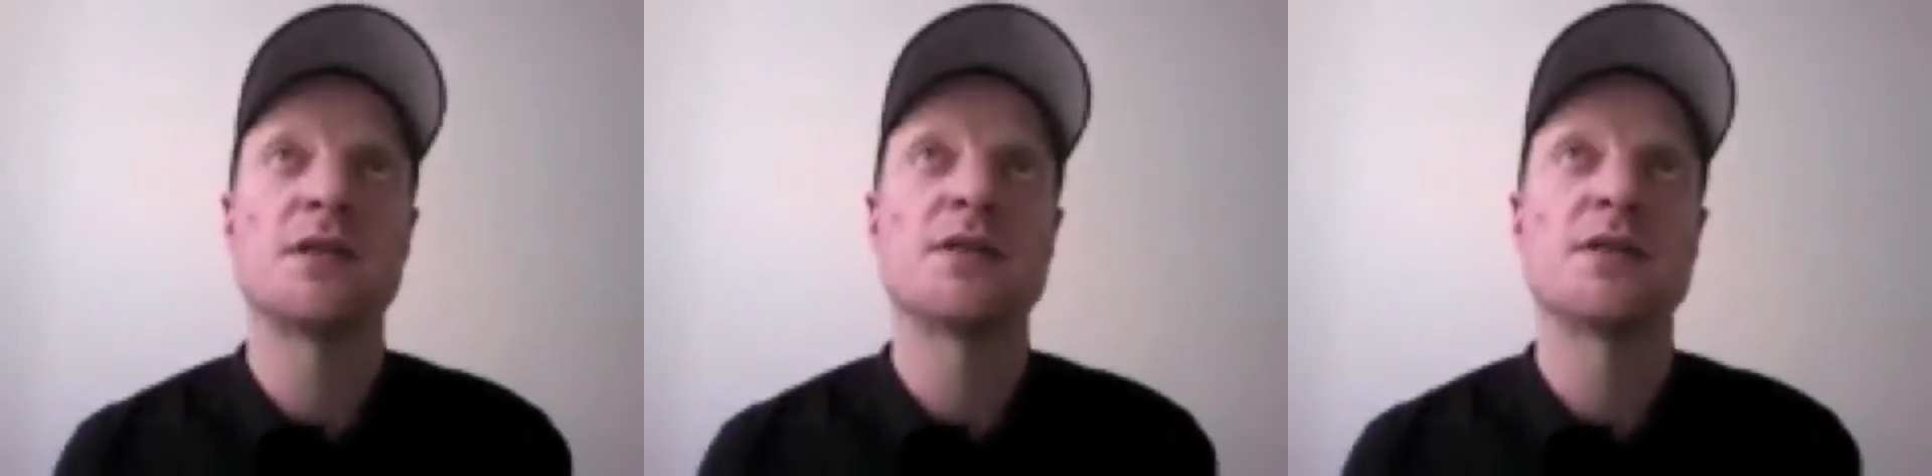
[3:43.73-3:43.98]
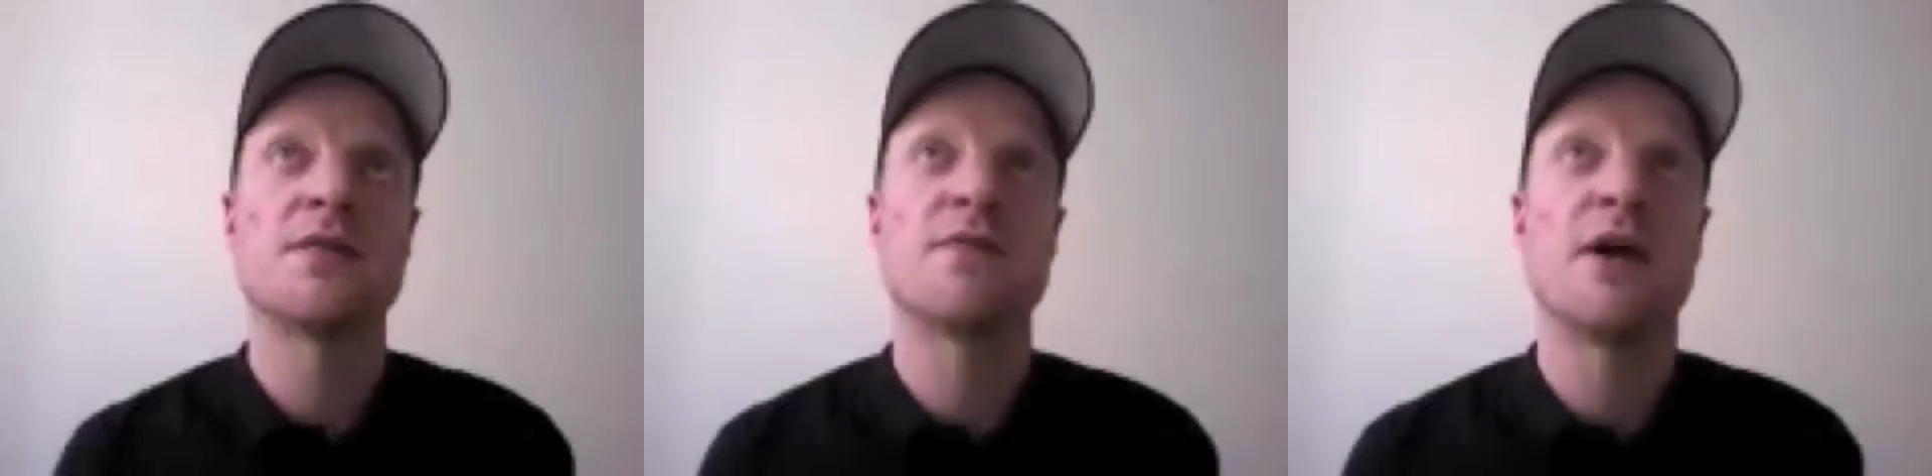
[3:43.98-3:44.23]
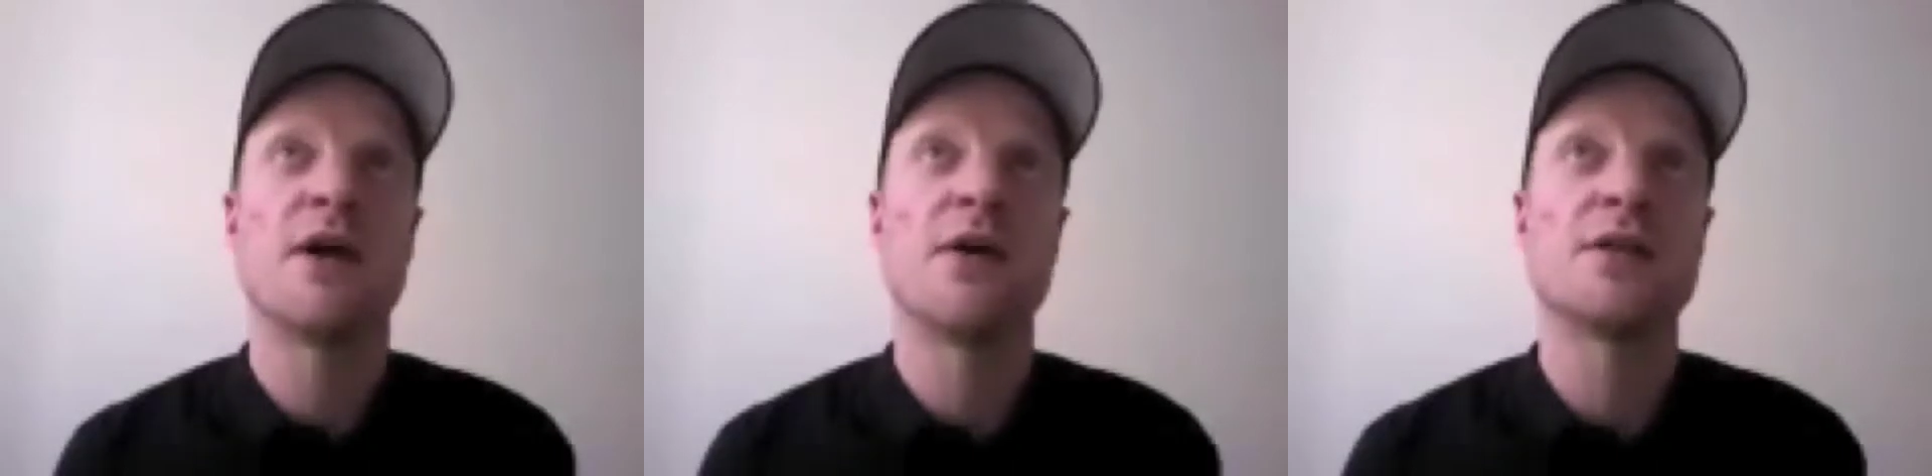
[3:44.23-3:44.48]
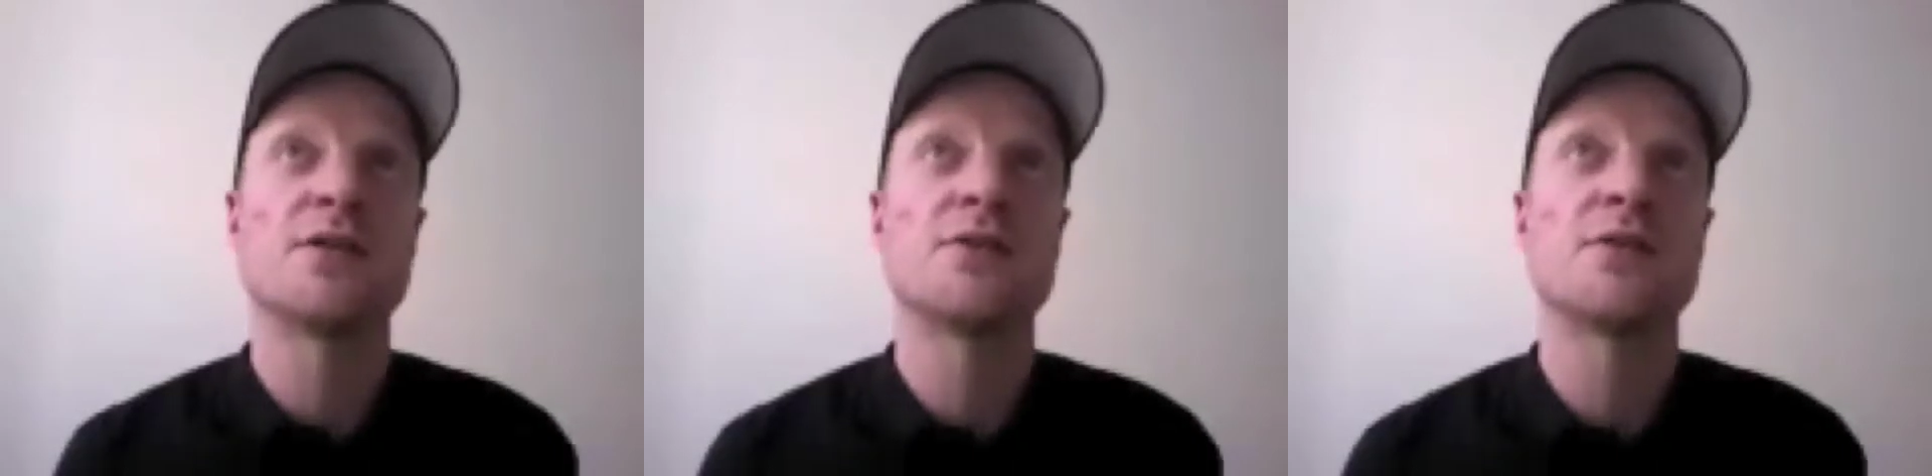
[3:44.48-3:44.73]
is a
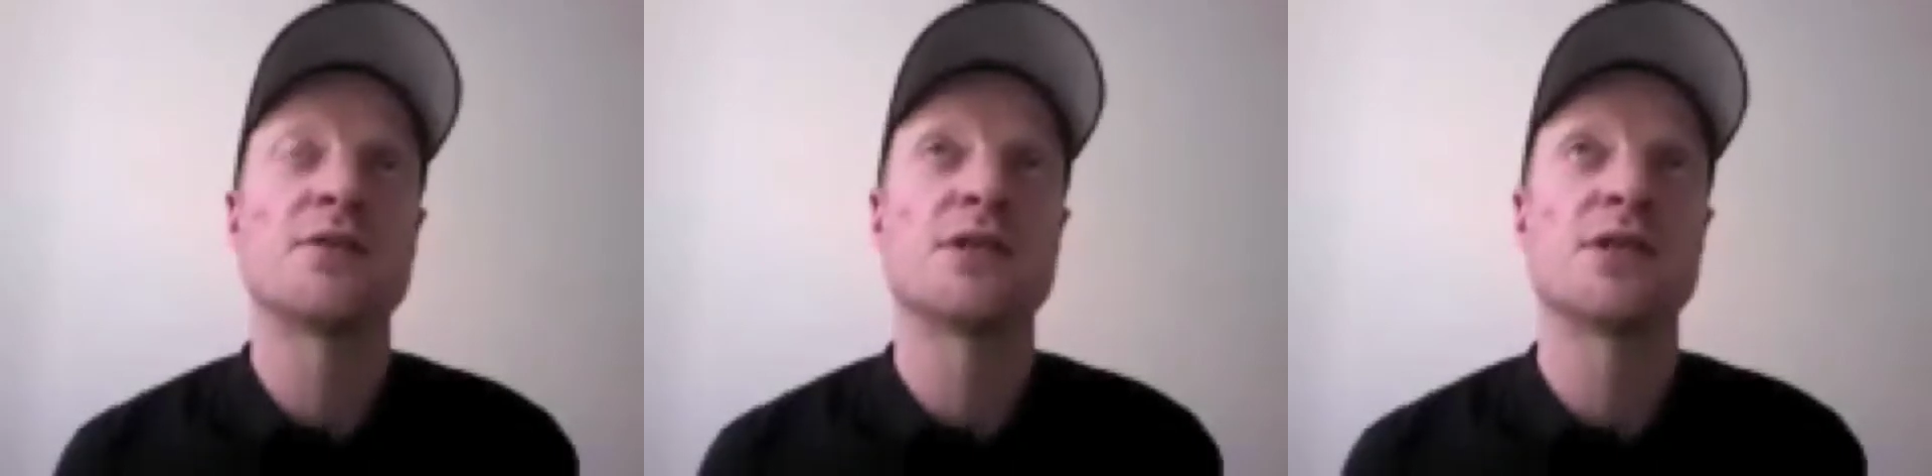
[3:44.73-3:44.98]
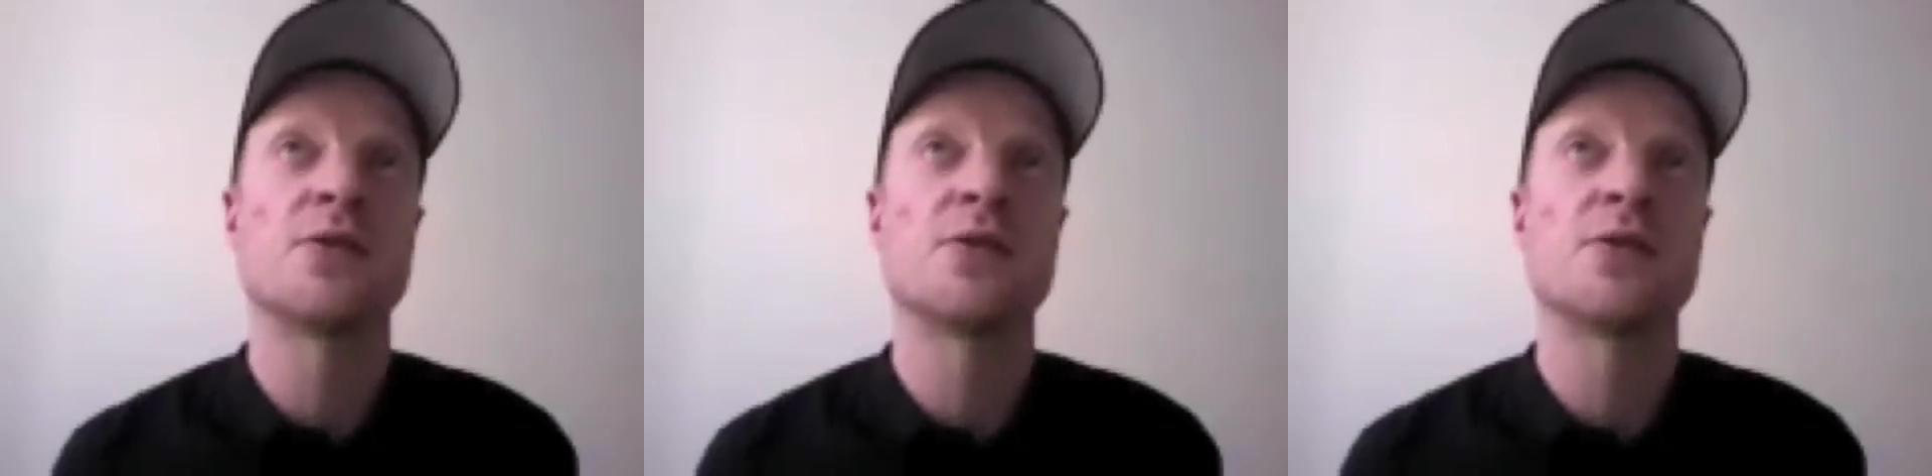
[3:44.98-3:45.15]
very interesting